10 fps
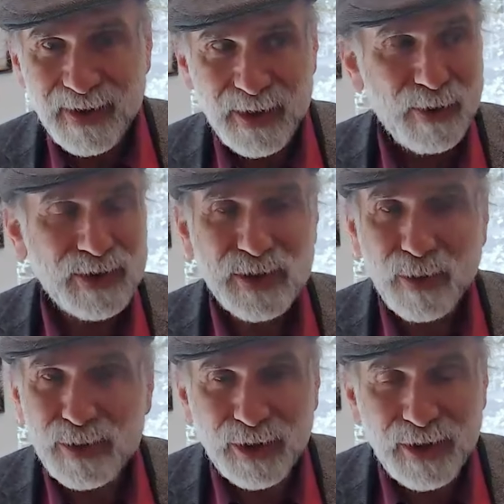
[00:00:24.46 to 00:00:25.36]
your
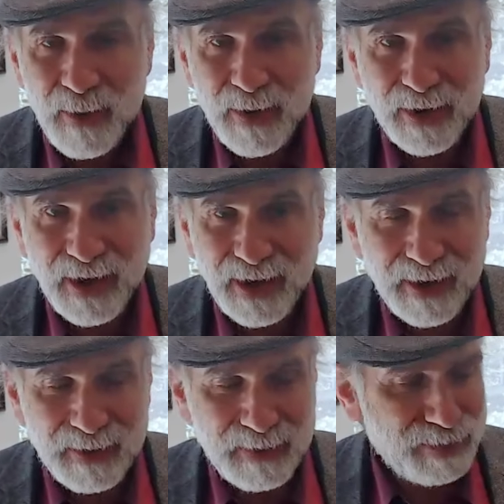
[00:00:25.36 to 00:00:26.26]
social
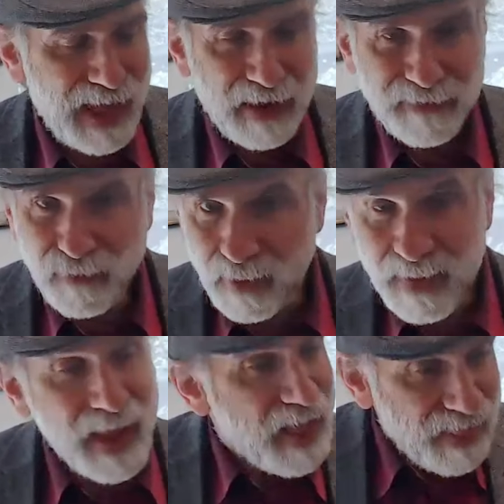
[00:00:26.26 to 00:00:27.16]
networking
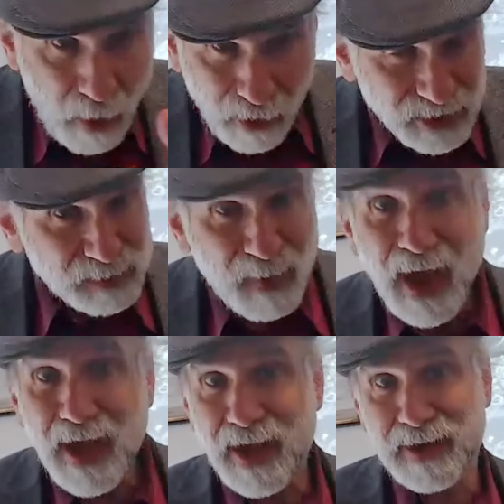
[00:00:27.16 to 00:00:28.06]
platform, they all
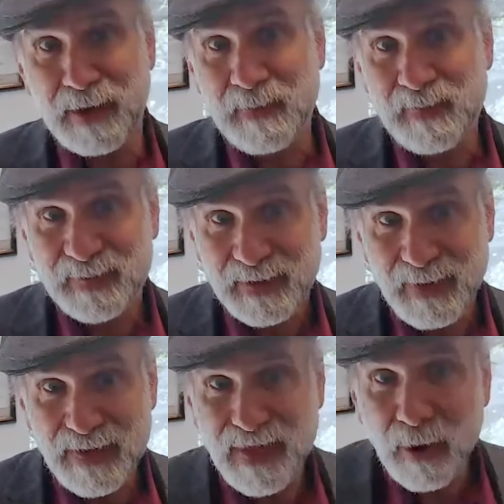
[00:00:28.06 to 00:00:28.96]
spy on you
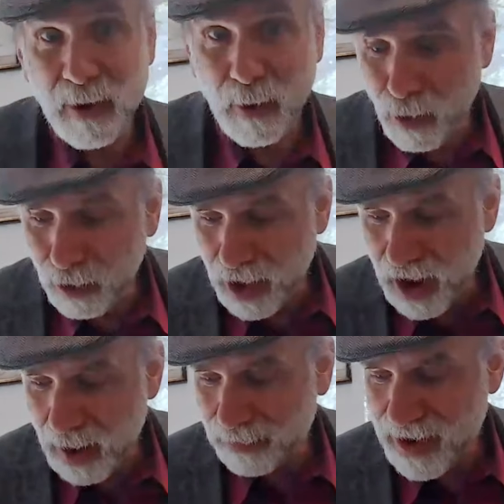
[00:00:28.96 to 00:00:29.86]
right? They are all
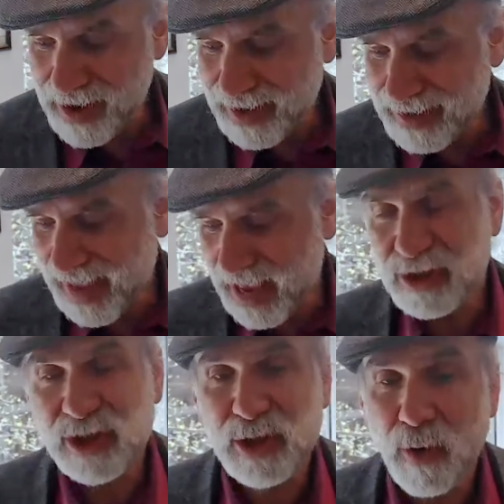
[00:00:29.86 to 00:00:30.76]
operating
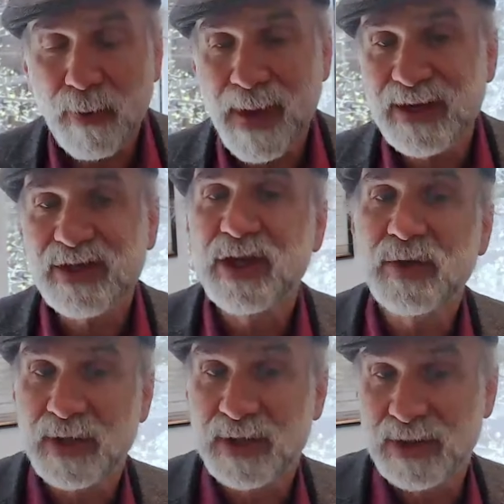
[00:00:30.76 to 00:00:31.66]
against your best
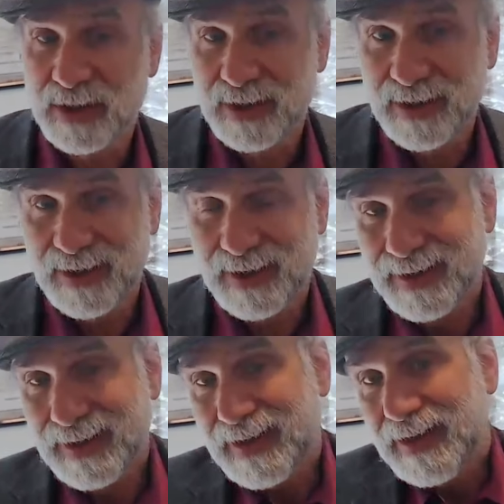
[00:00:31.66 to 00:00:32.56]
interest.
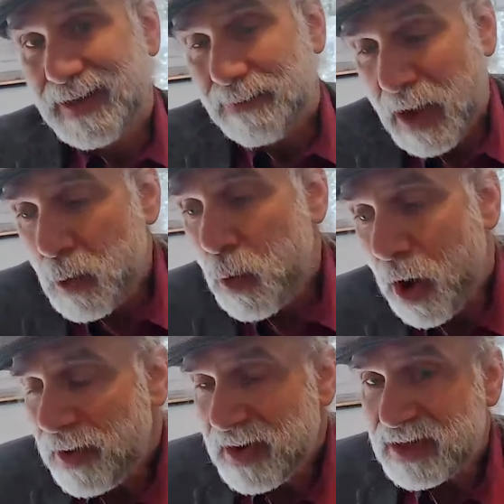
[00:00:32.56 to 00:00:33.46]
My
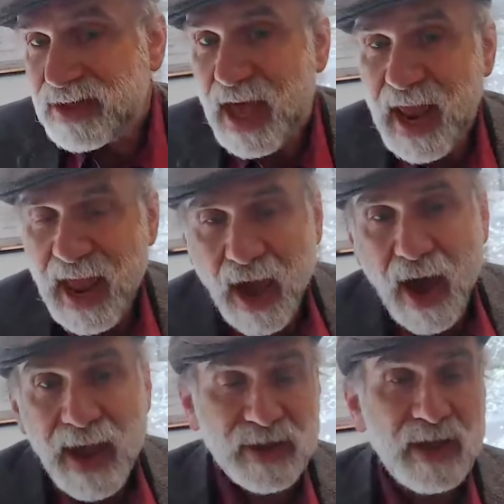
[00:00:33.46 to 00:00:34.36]
worry is that
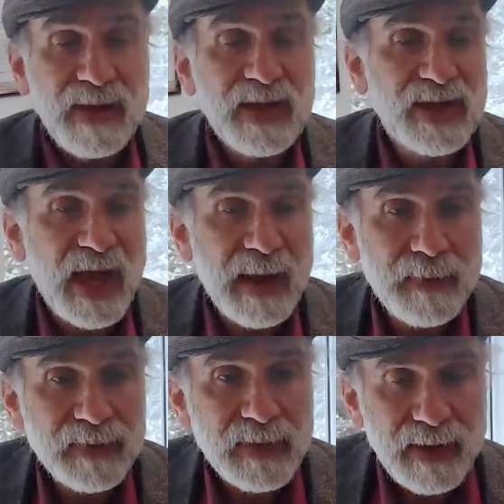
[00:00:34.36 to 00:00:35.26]
AI is going to be the same,
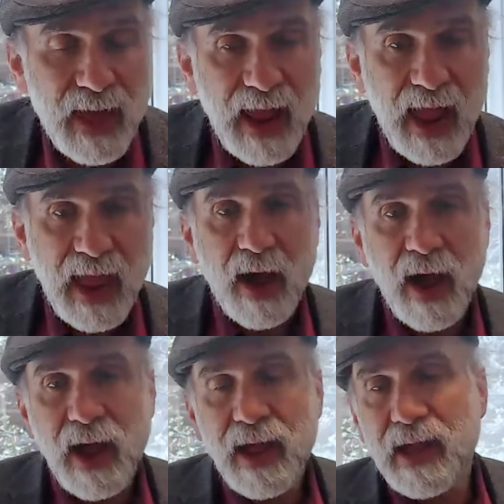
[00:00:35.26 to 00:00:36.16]
that
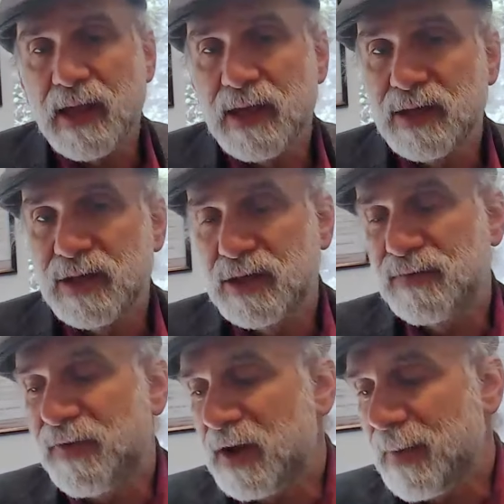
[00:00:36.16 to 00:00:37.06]
AI
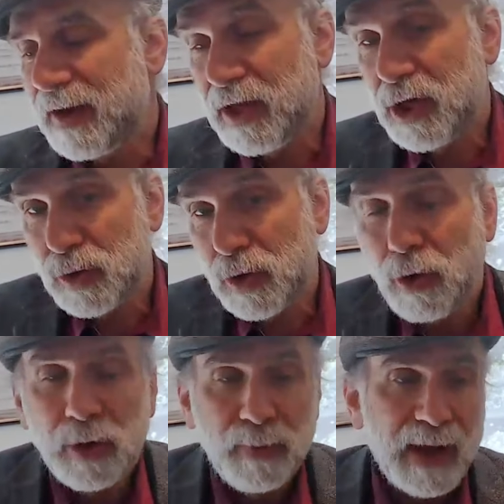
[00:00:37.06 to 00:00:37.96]
is fundamentally
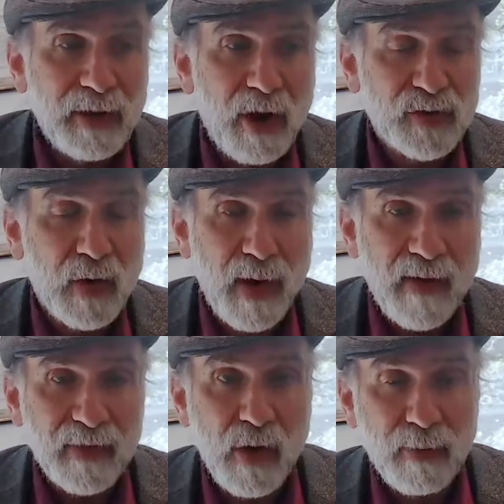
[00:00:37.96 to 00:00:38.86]
controlled by large for profit